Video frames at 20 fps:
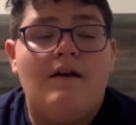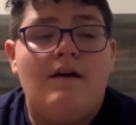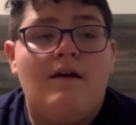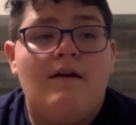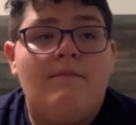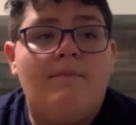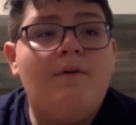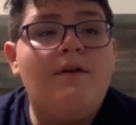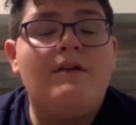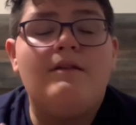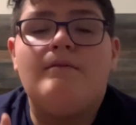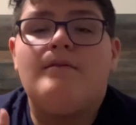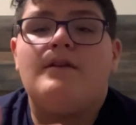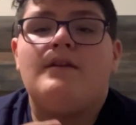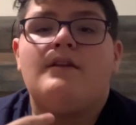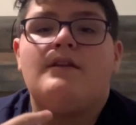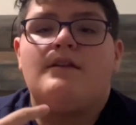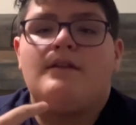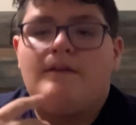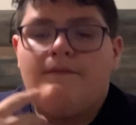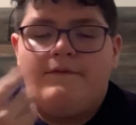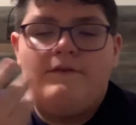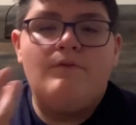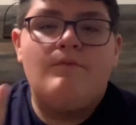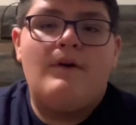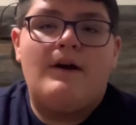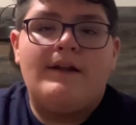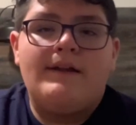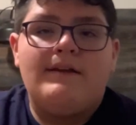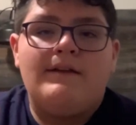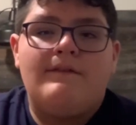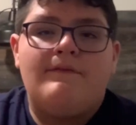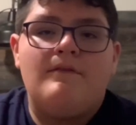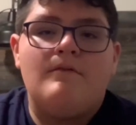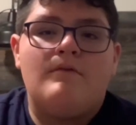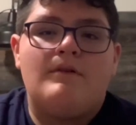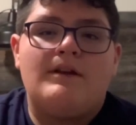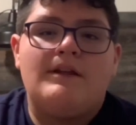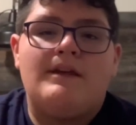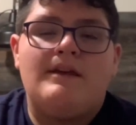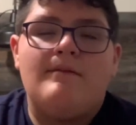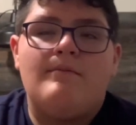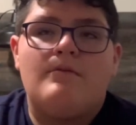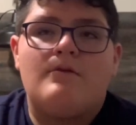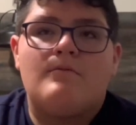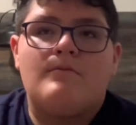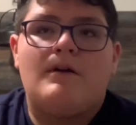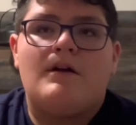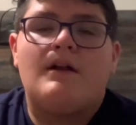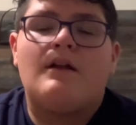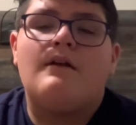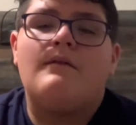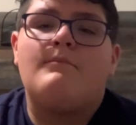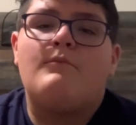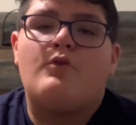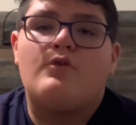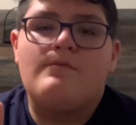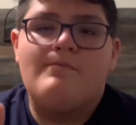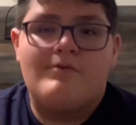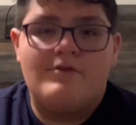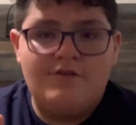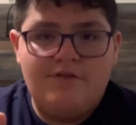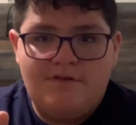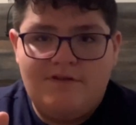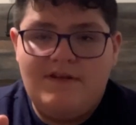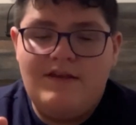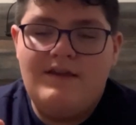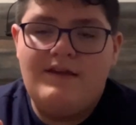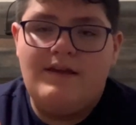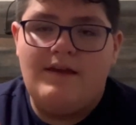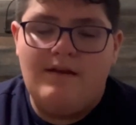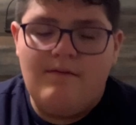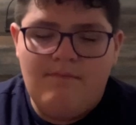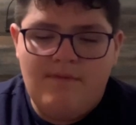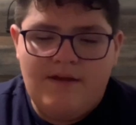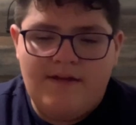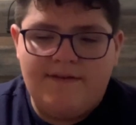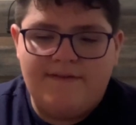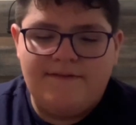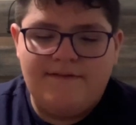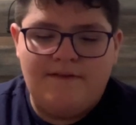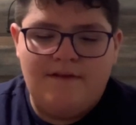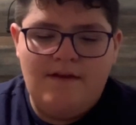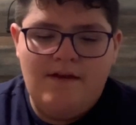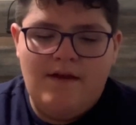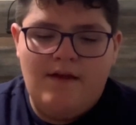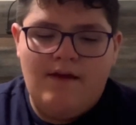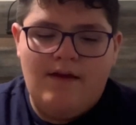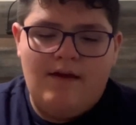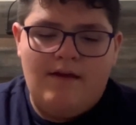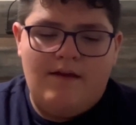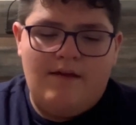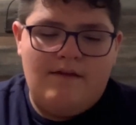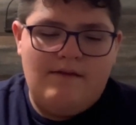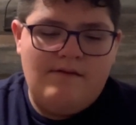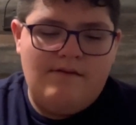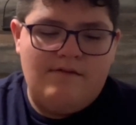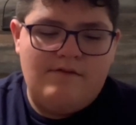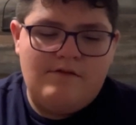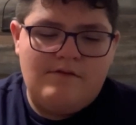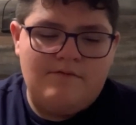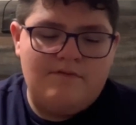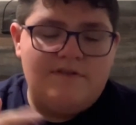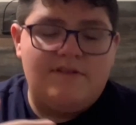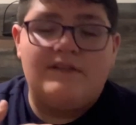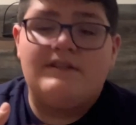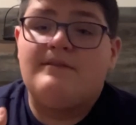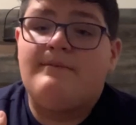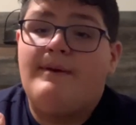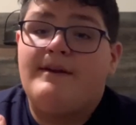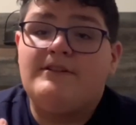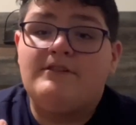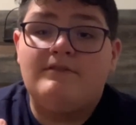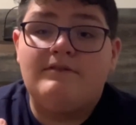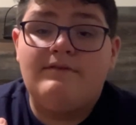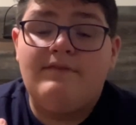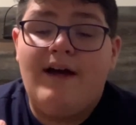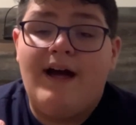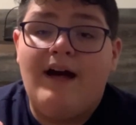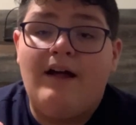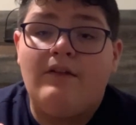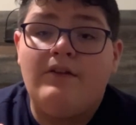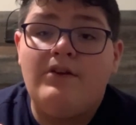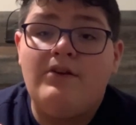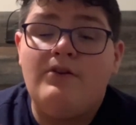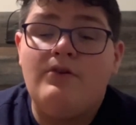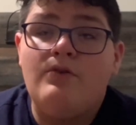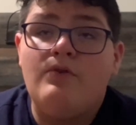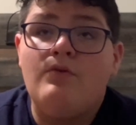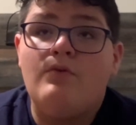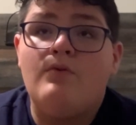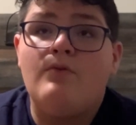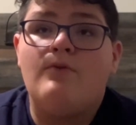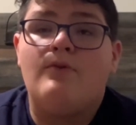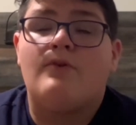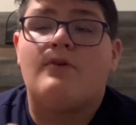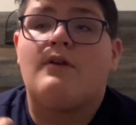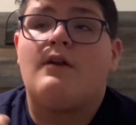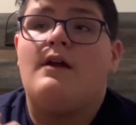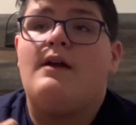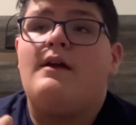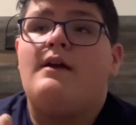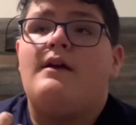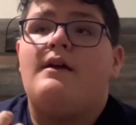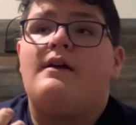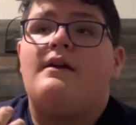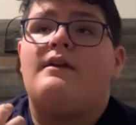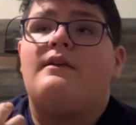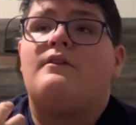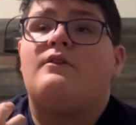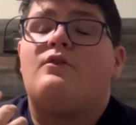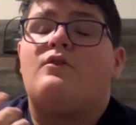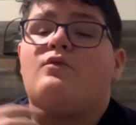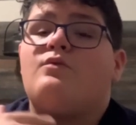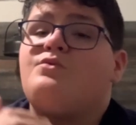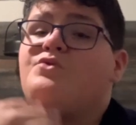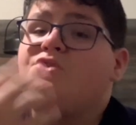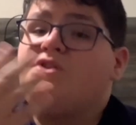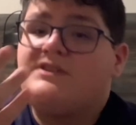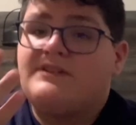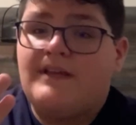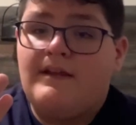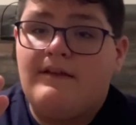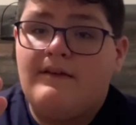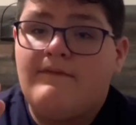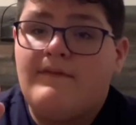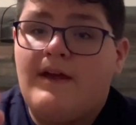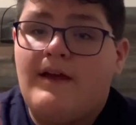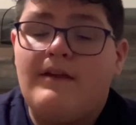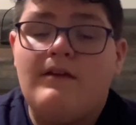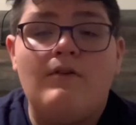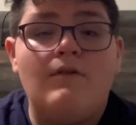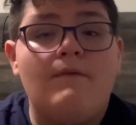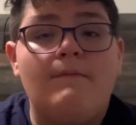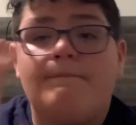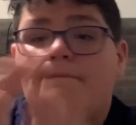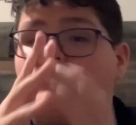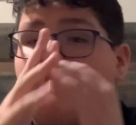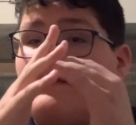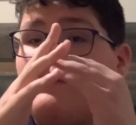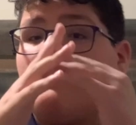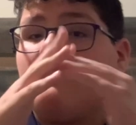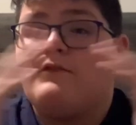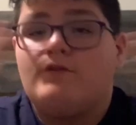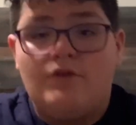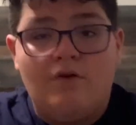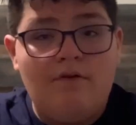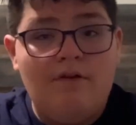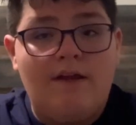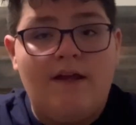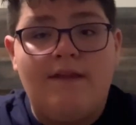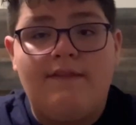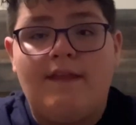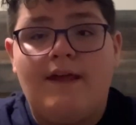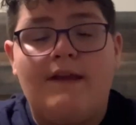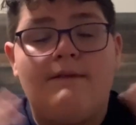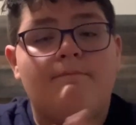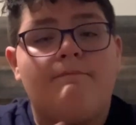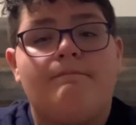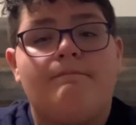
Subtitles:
But if you want to keep your manga more pristine, because, you know, sentimental value or, you know, reselling value, totally get that.